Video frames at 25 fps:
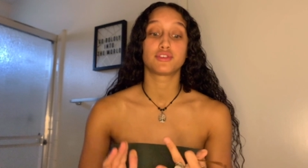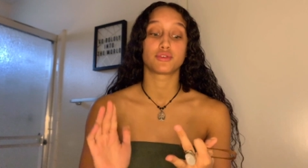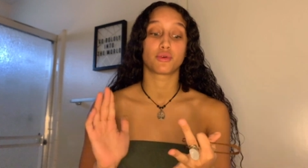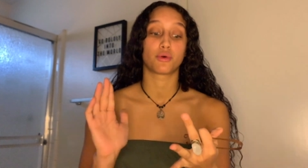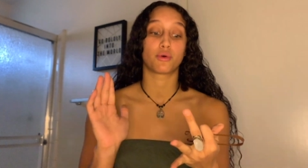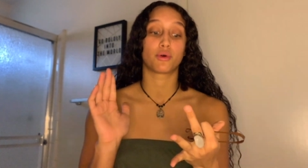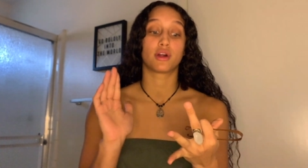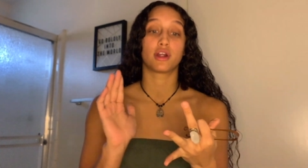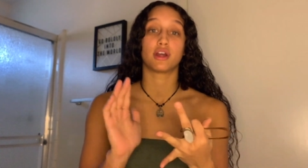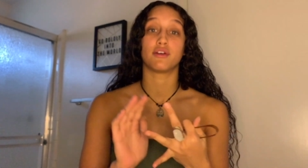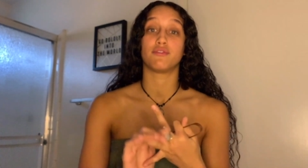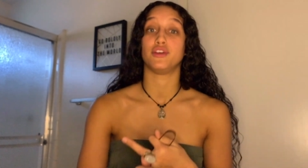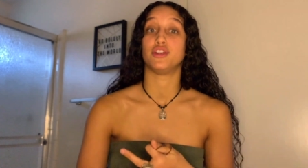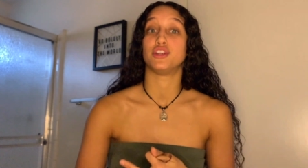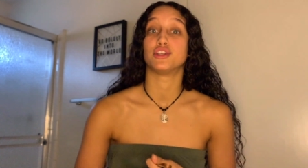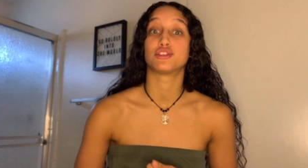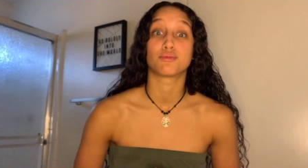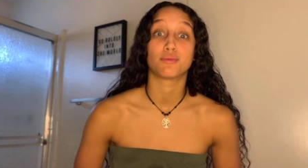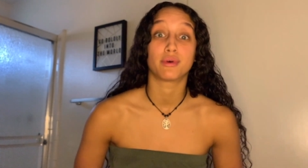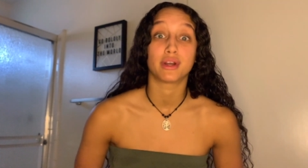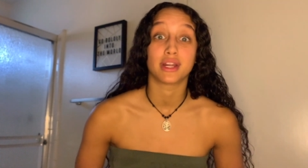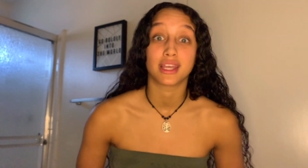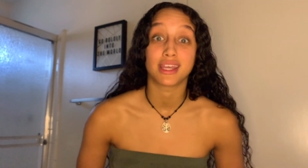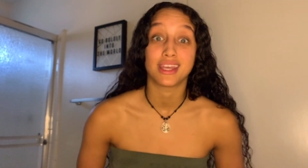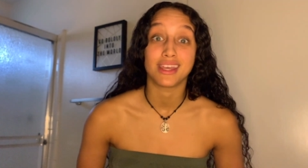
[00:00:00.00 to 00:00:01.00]
or if you just
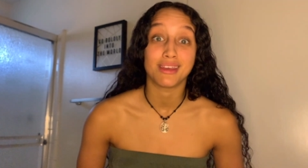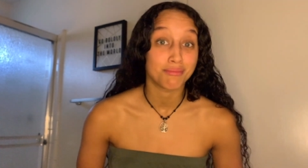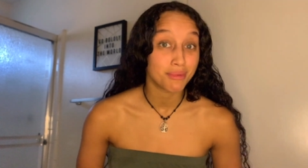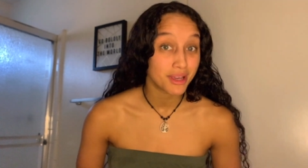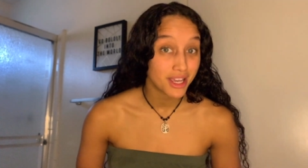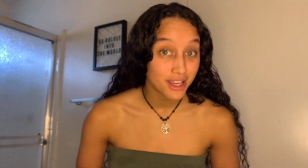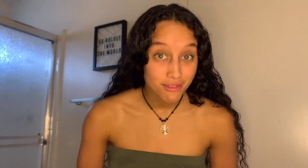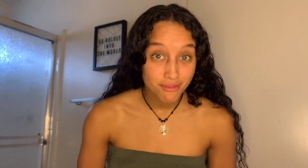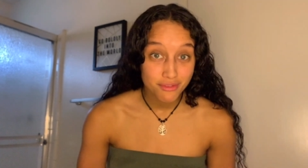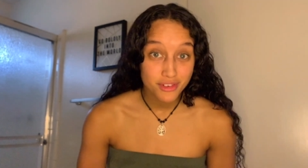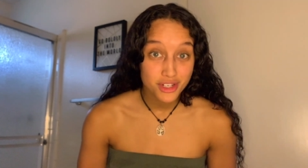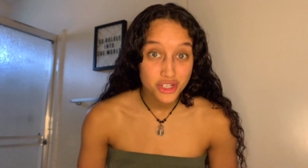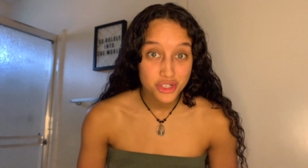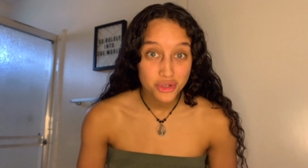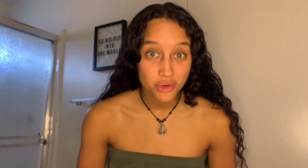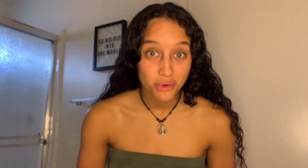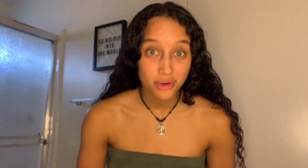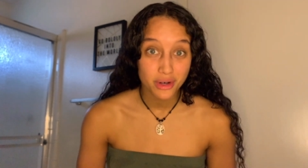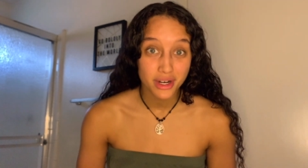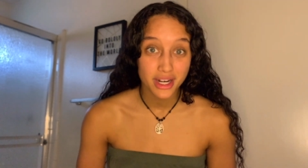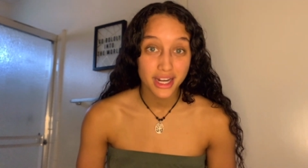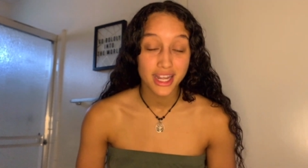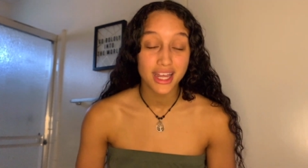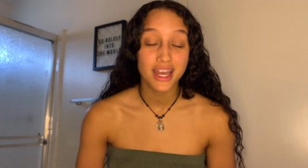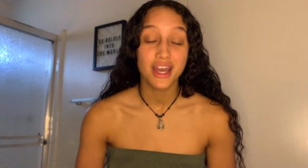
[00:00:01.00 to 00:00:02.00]
want to keep
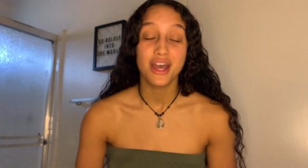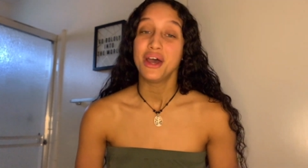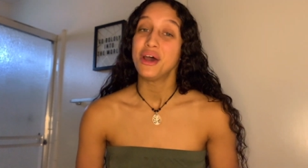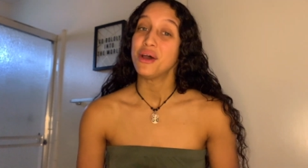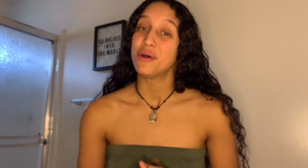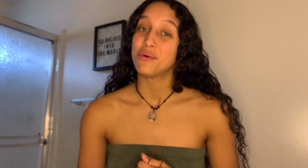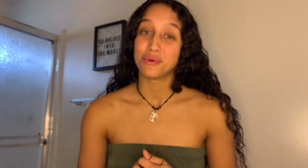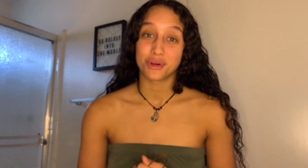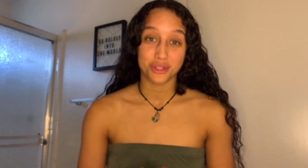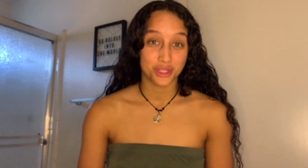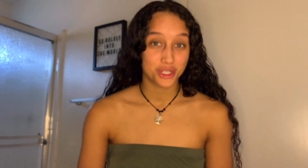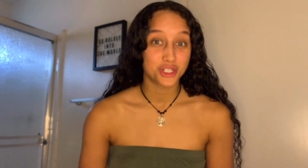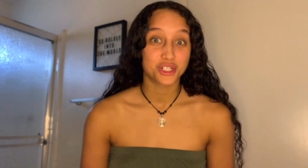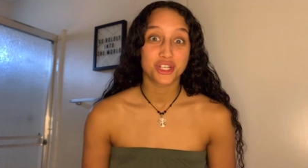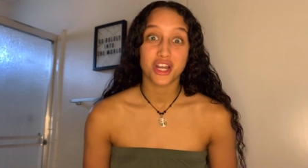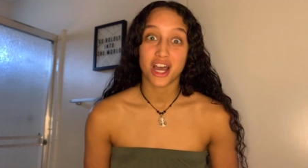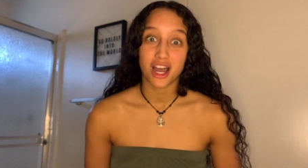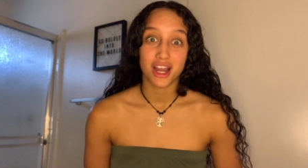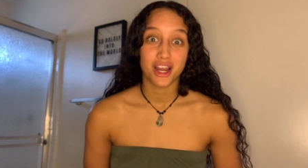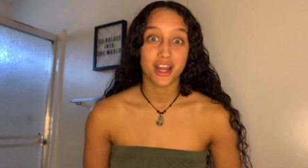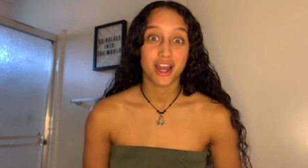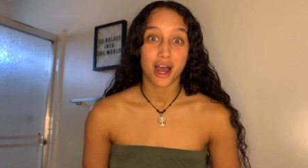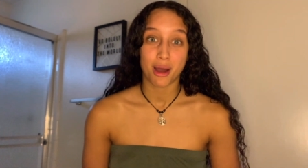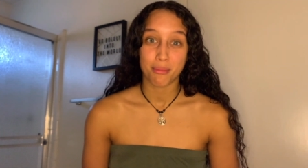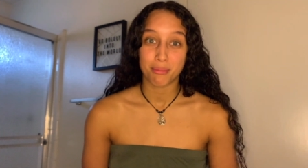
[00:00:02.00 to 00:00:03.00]
inventory with your
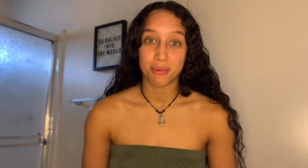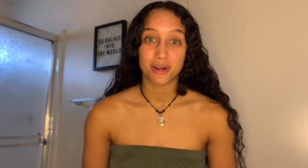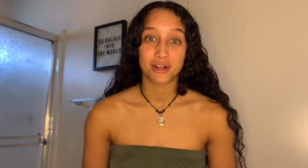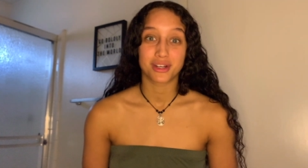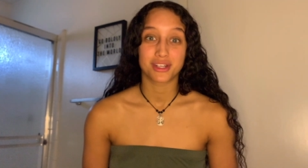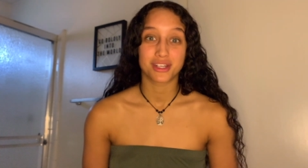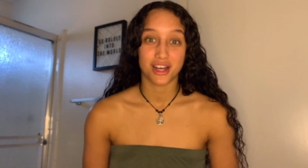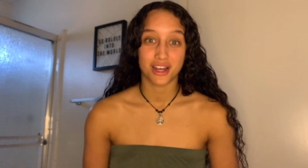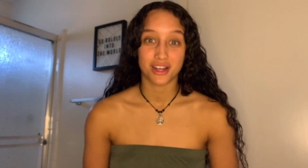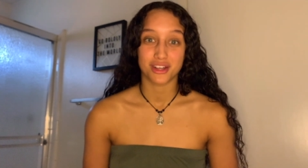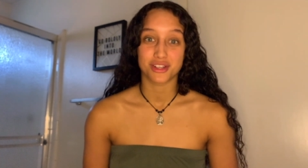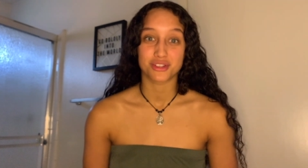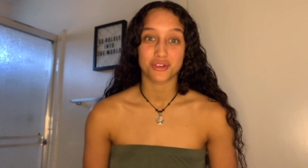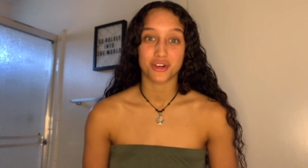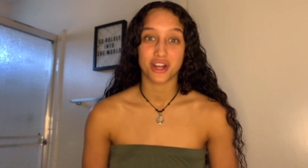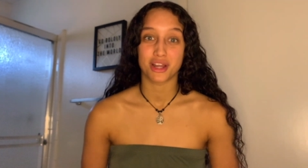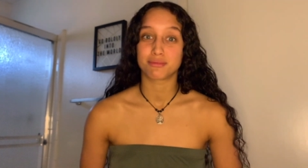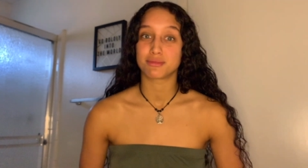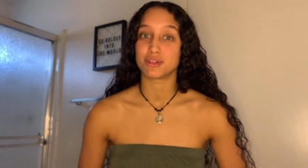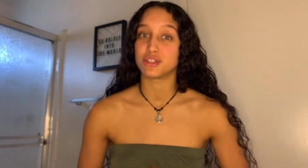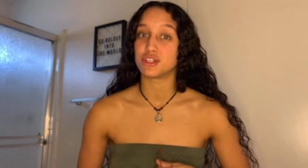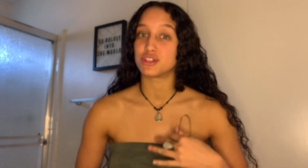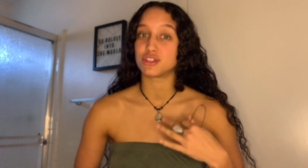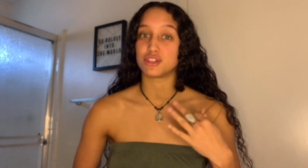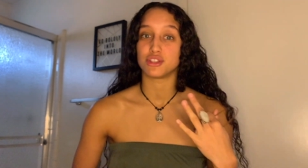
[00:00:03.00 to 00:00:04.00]
copper tongue scrapes
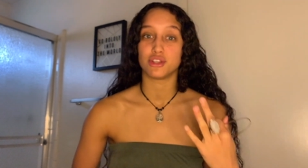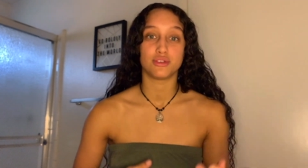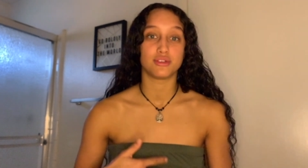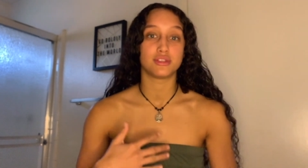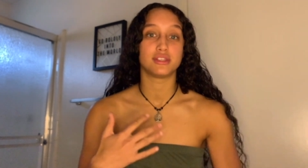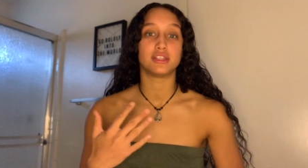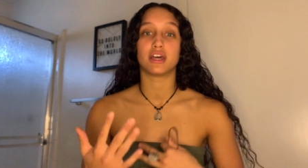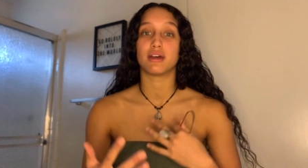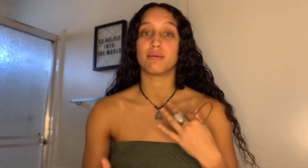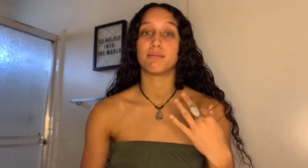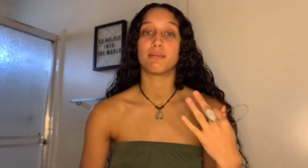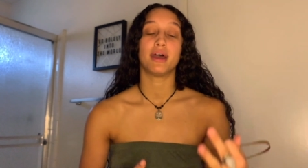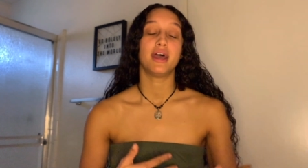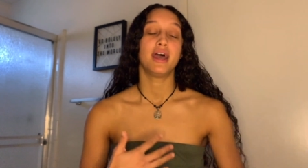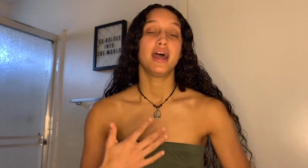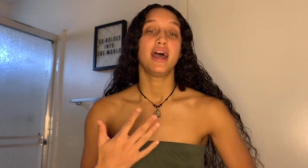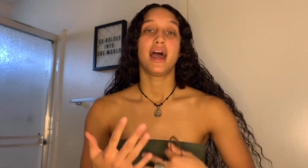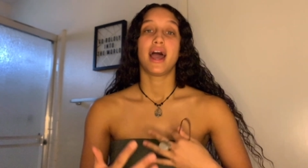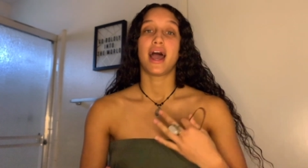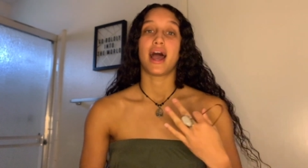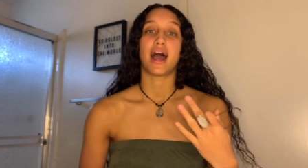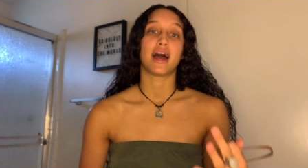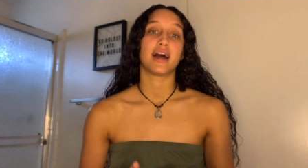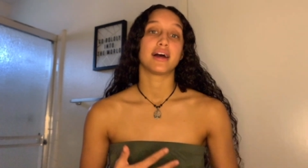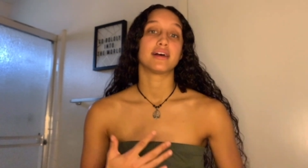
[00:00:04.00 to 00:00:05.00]
and just use them
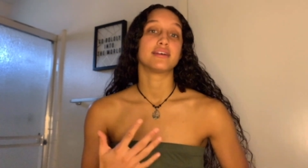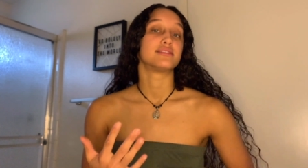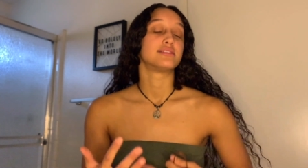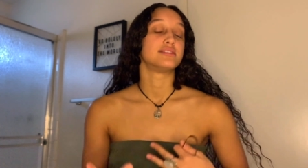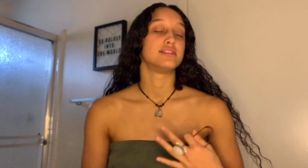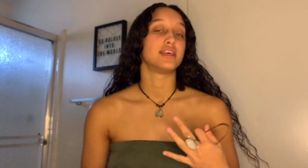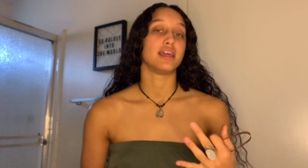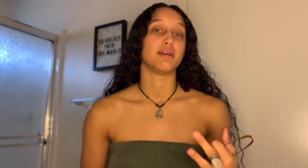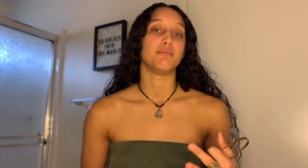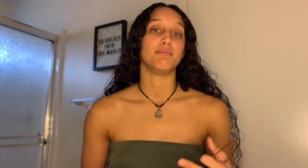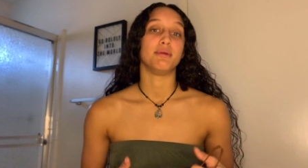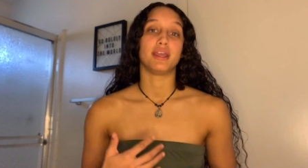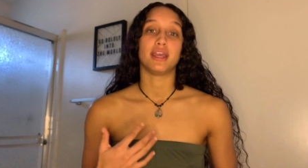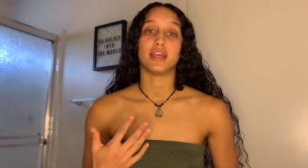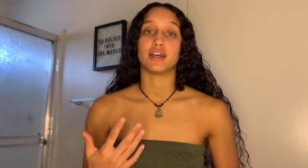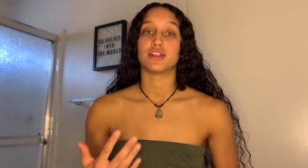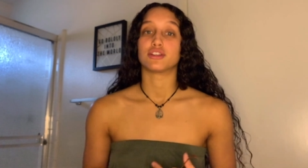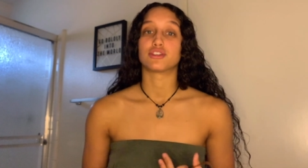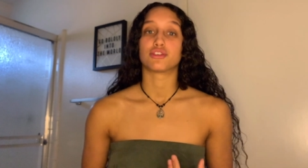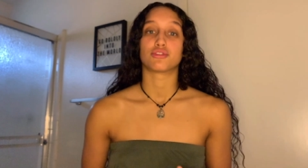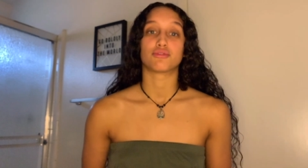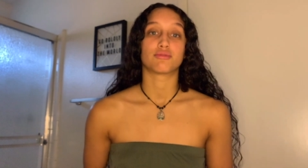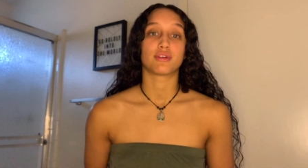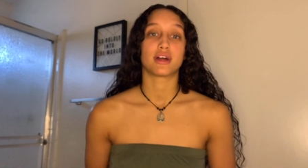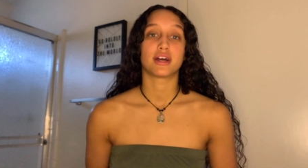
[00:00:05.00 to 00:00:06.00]
as they begin
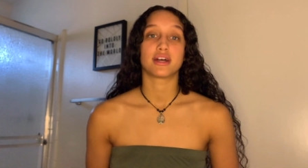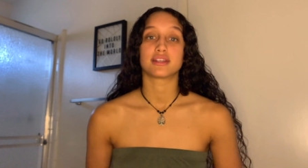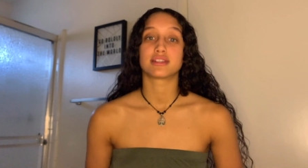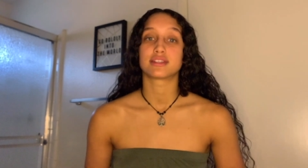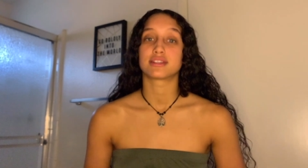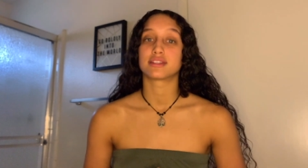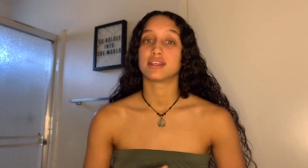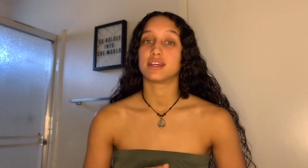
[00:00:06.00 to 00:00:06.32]
to rust,